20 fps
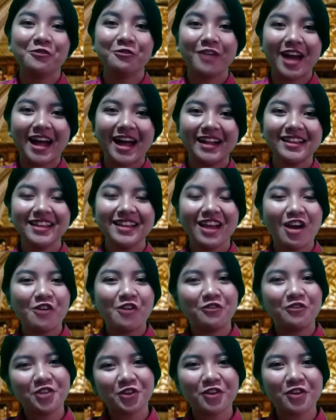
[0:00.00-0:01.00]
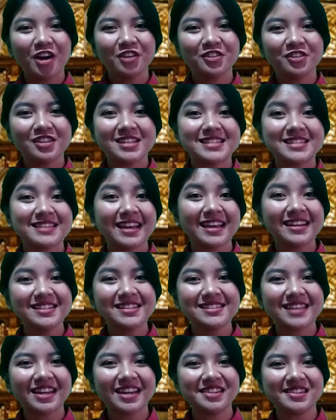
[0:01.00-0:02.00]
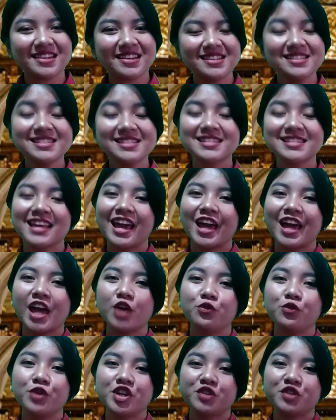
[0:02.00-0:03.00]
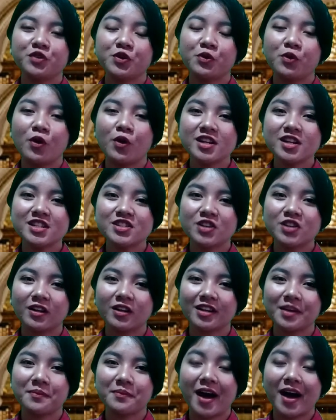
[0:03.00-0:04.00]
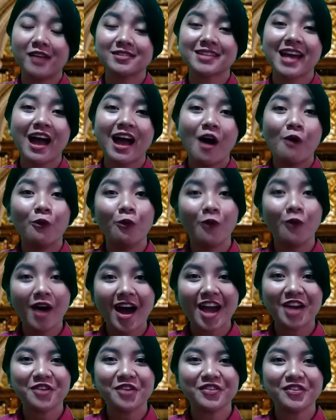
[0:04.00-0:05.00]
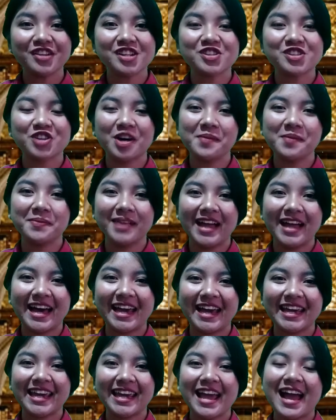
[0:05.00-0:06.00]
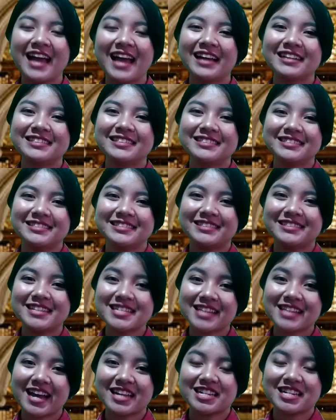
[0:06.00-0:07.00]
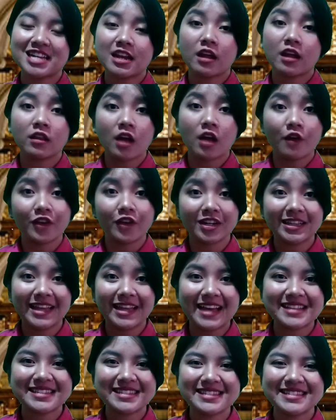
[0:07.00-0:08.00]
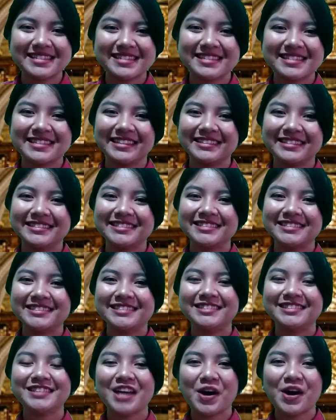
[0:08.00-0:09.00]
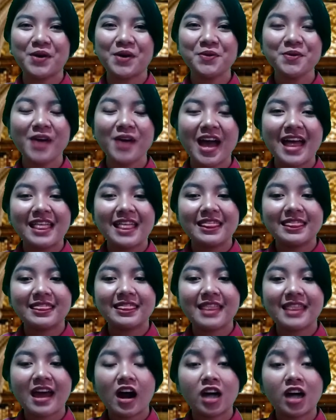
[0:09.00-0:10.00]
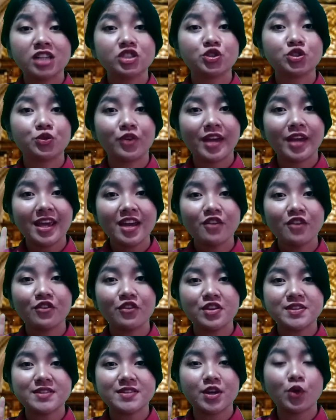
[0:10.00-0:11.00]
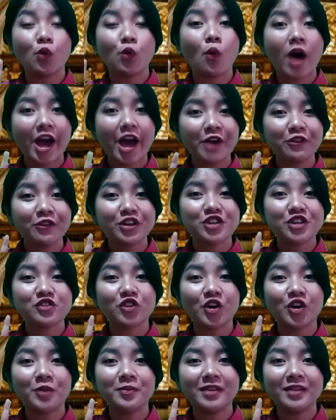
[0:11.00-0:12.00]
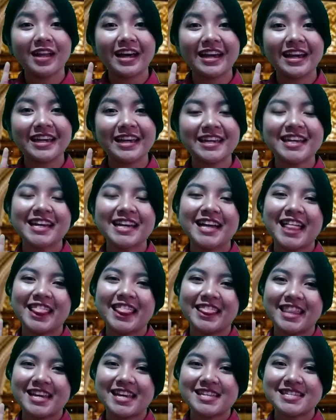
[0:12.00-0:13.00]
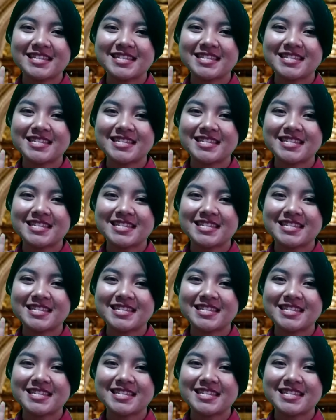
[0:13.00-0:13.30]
Well, we're going to the second sections in which we want to talk about why we need to apply discussion in our class. So, there are three reasons why we need to apply this